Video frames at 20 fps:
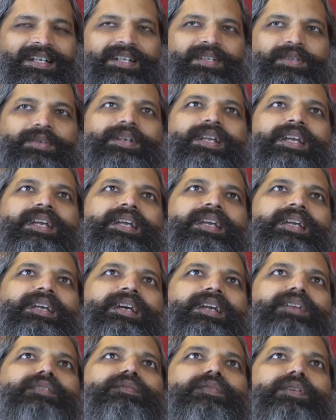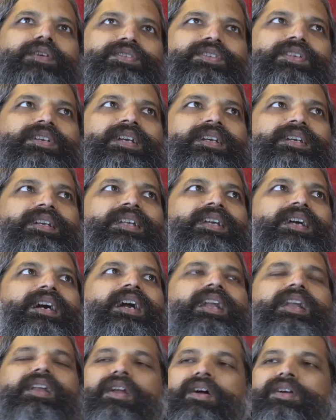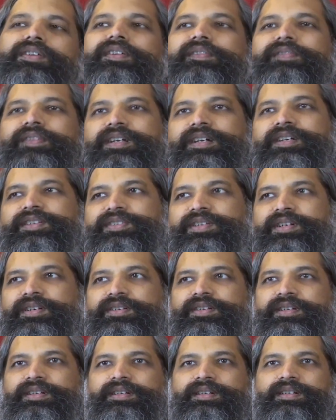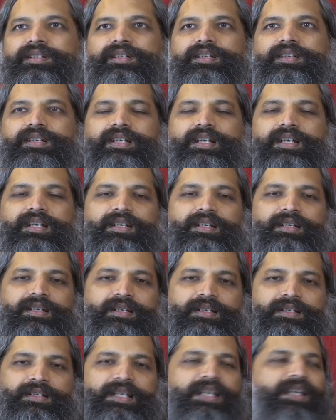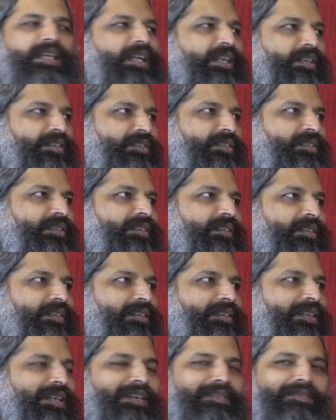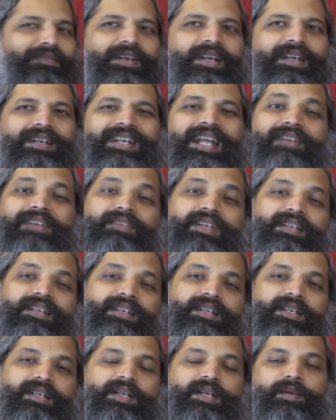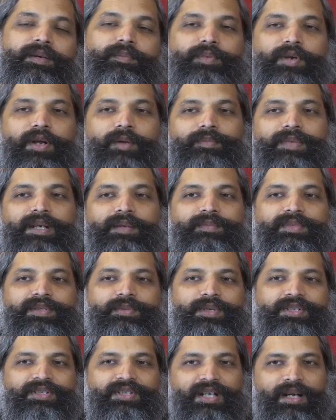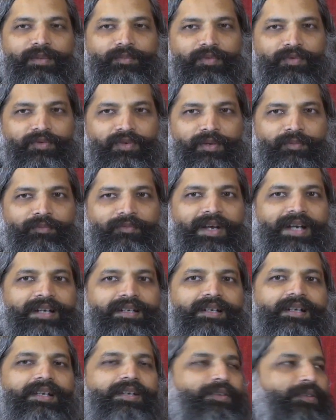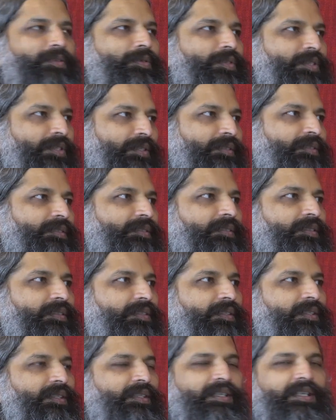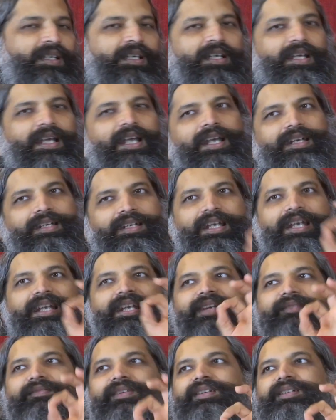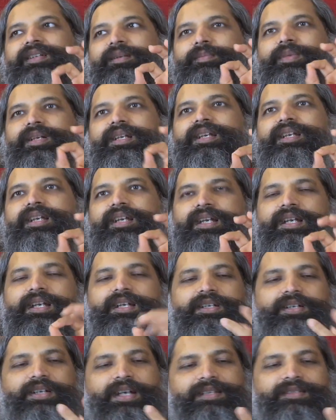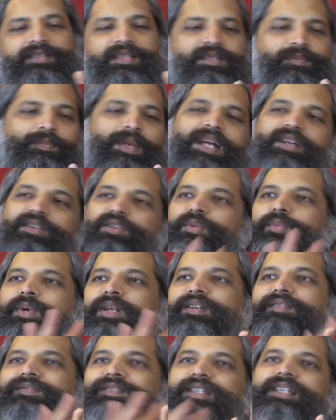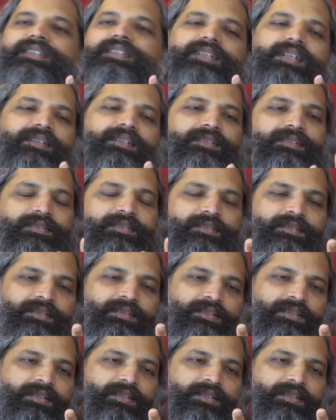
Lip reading: Today, unfortunately, a lot of young children in teenage, I find having problems which come from vital intrusions. And inevitably, it traces back to one of three things.